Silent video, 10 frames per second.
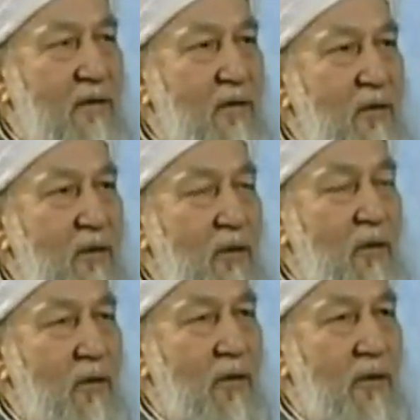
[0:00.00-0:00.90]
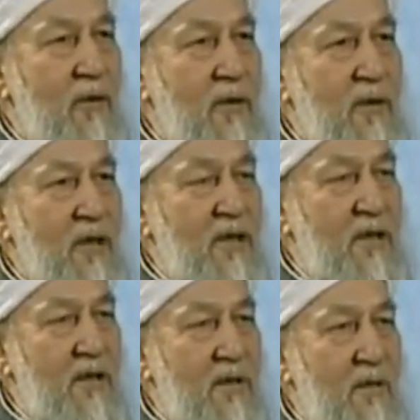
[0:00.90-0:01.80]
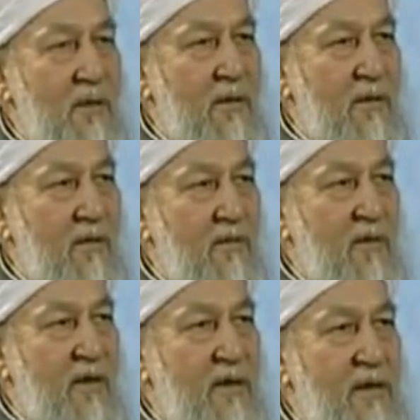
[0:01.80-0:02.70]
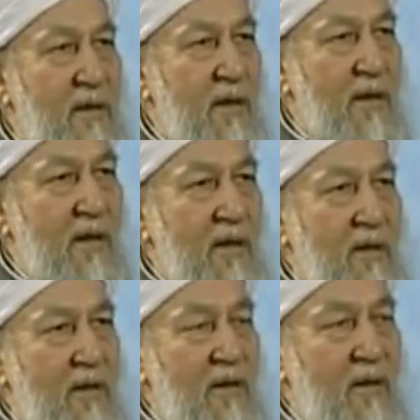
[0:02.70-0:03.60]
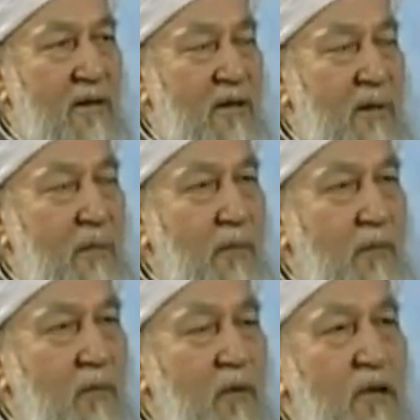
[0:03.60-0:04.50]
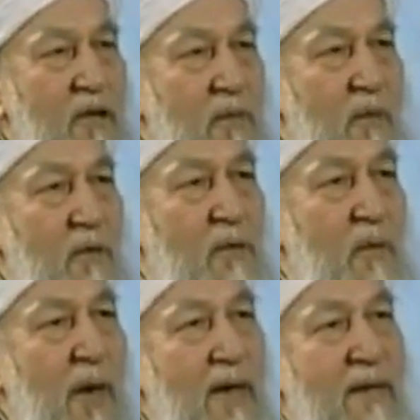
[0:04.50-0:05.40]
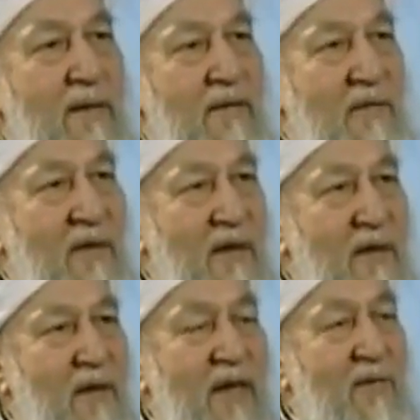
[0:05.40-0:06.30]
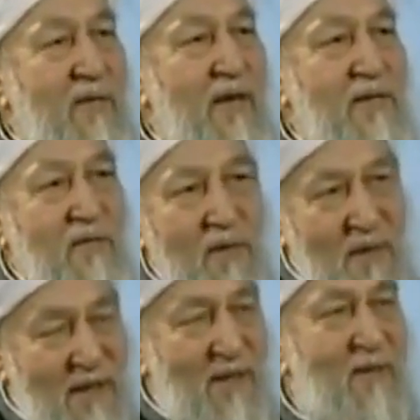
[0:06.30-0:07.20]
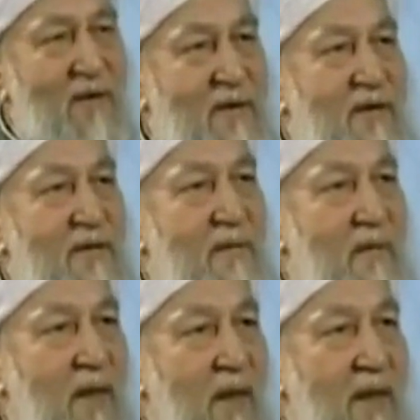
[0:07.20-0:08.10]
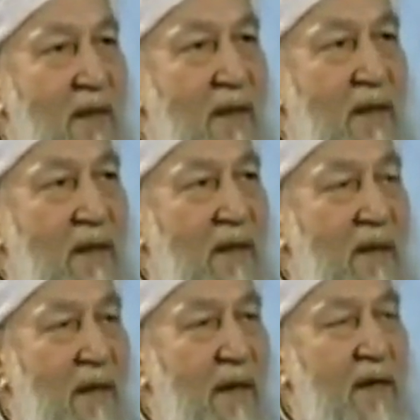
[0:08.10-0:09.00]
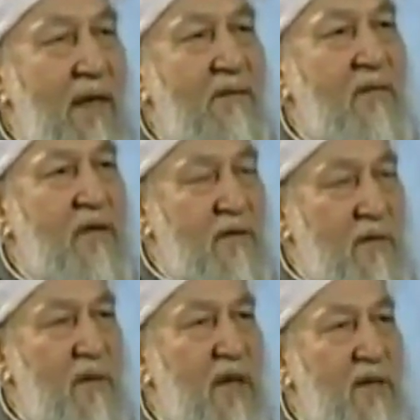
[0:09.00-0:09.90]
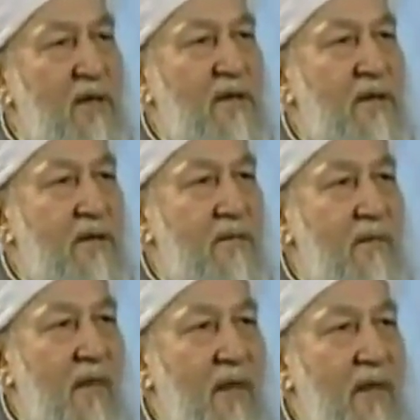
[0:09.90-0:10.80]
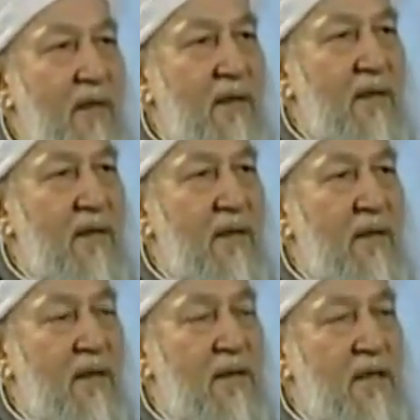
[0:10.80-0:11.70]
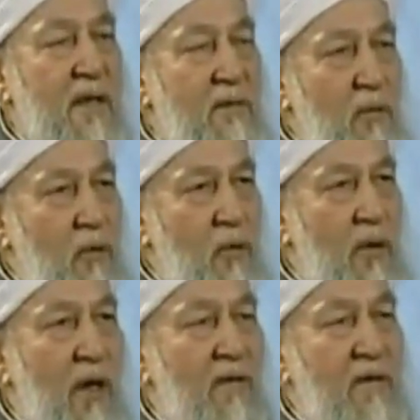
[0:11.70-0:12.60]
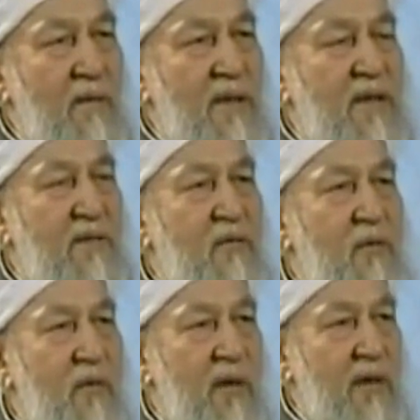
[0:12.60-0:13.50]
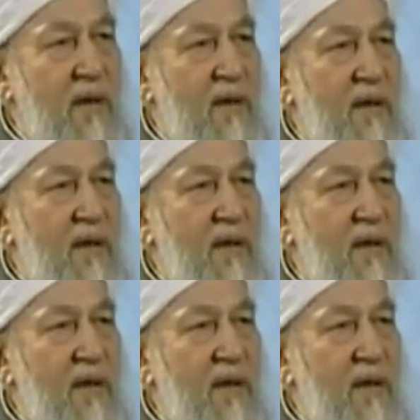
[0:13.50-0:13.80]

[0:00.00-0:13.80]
so this verse fully supports my inference from the other verse and inference from the hadith. The sum total of the message would be